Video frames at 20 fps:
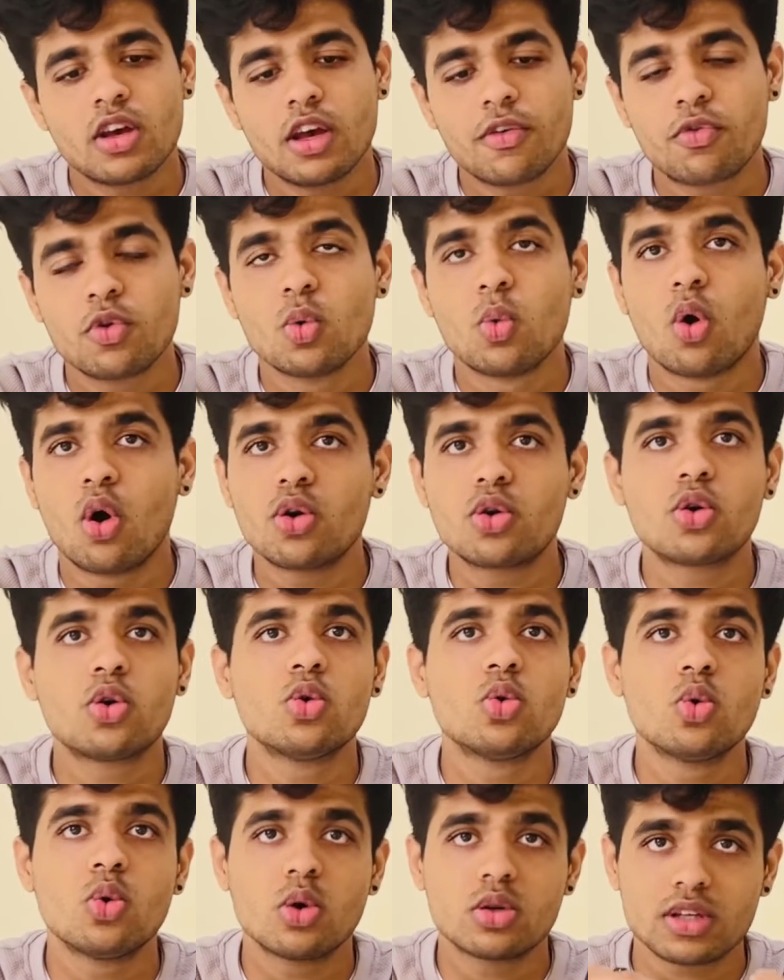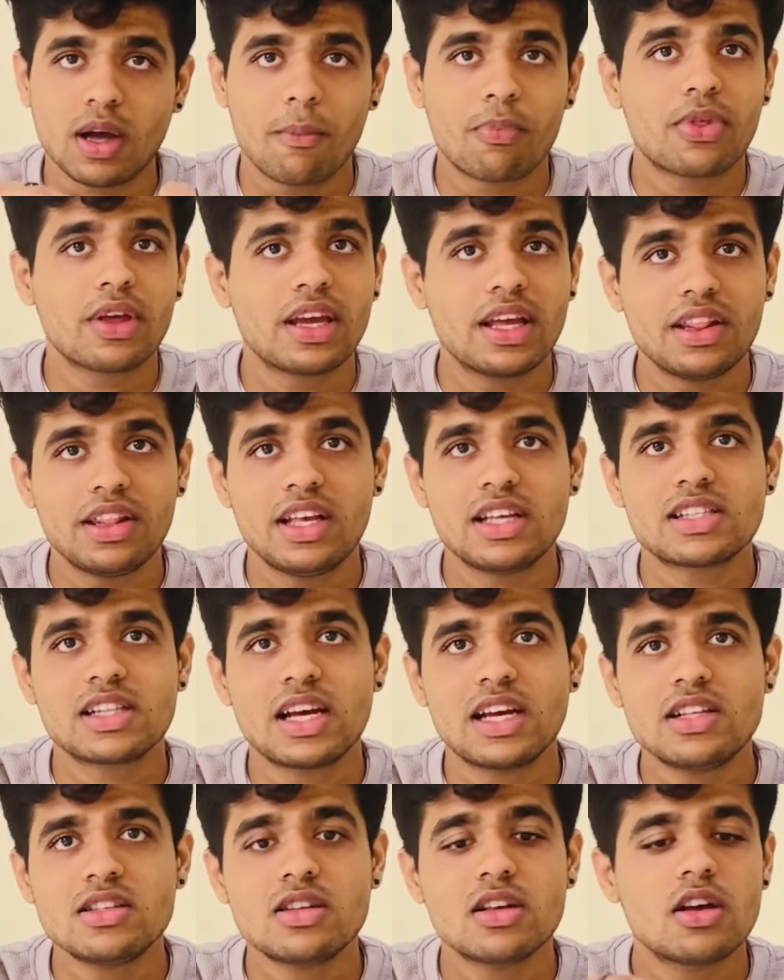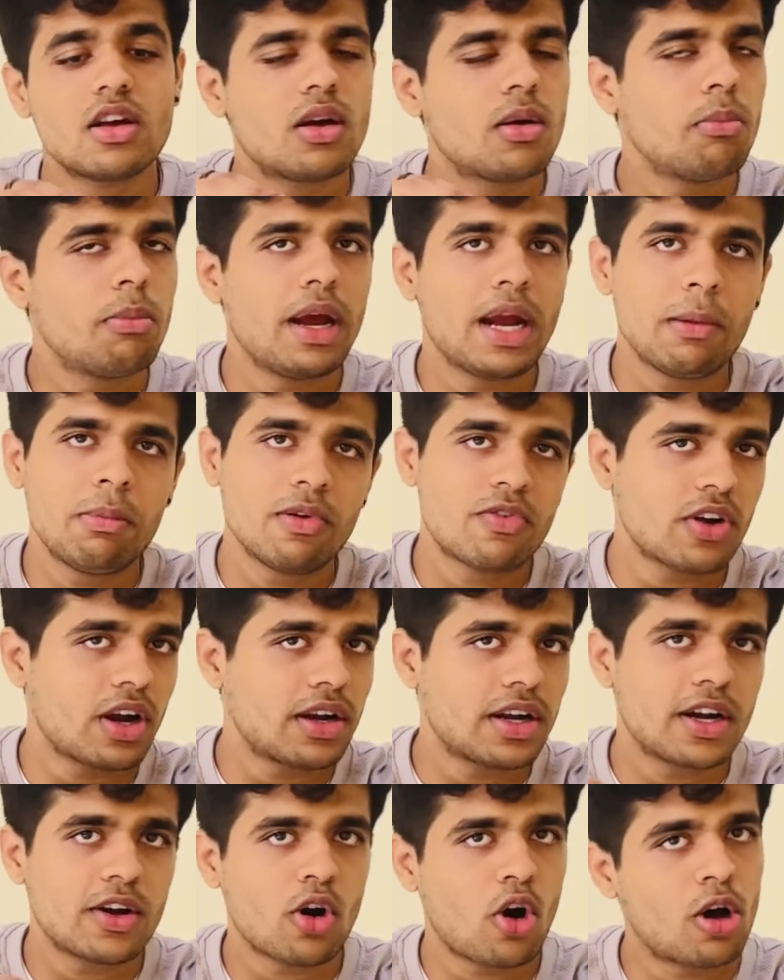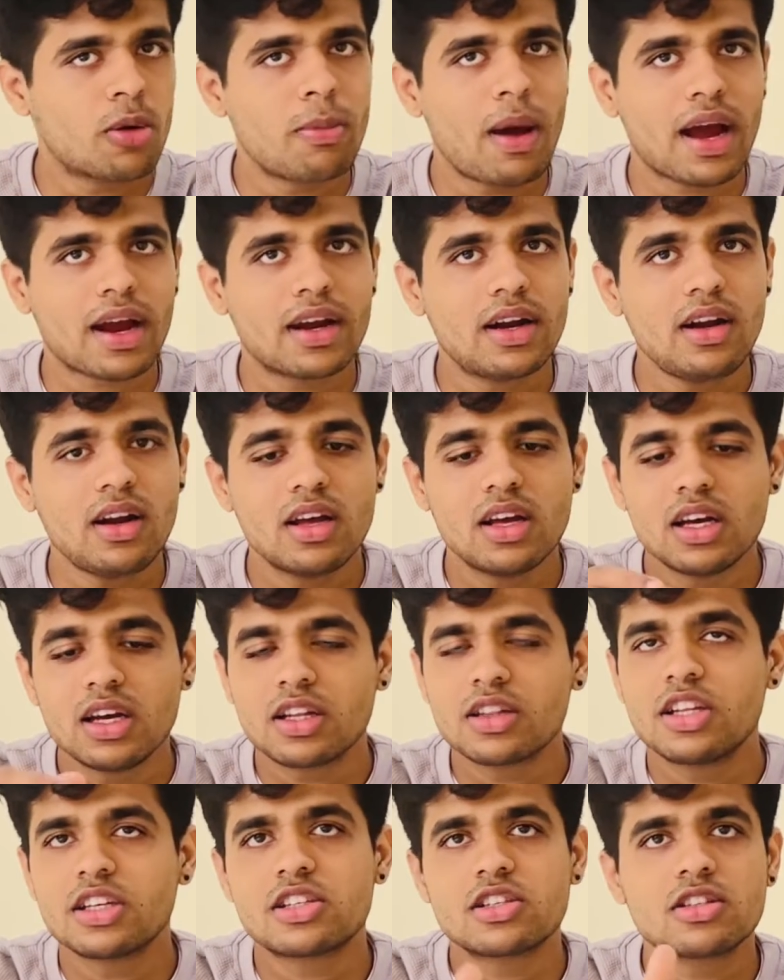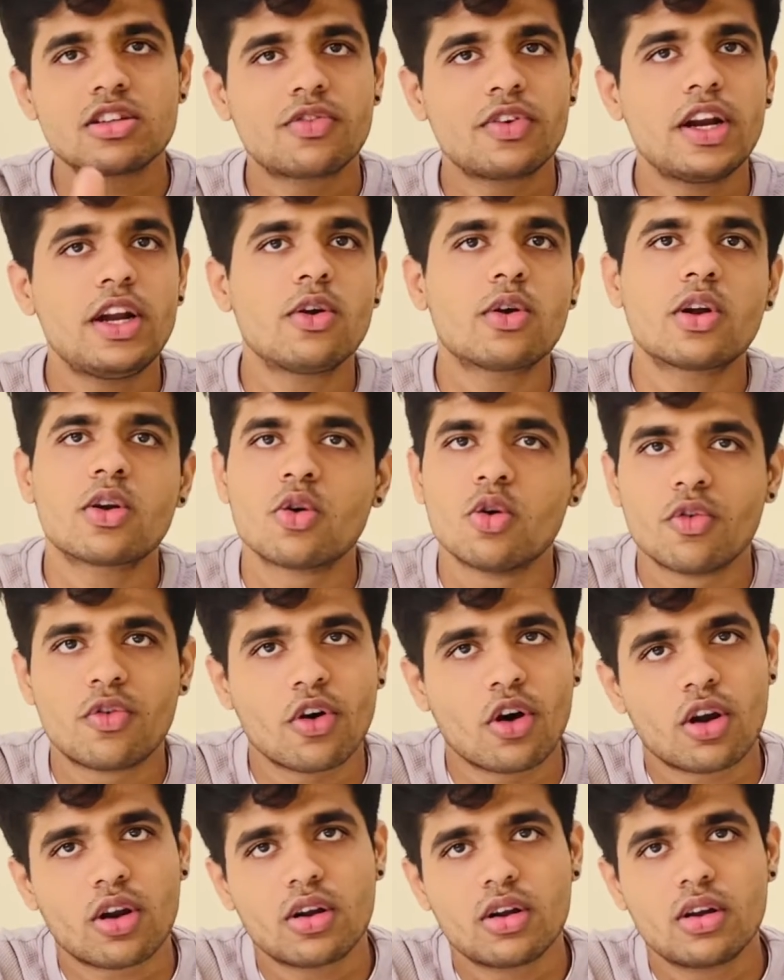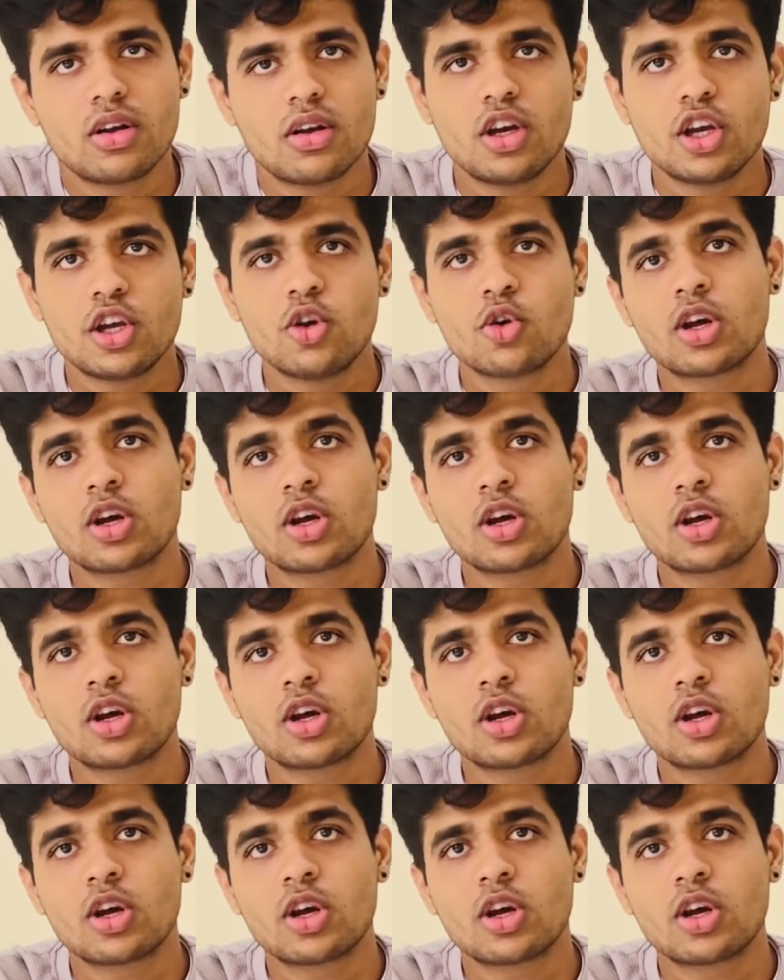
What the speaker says: If you want to do something in these lines, may it be front-end or back-end, this is the field you can go for.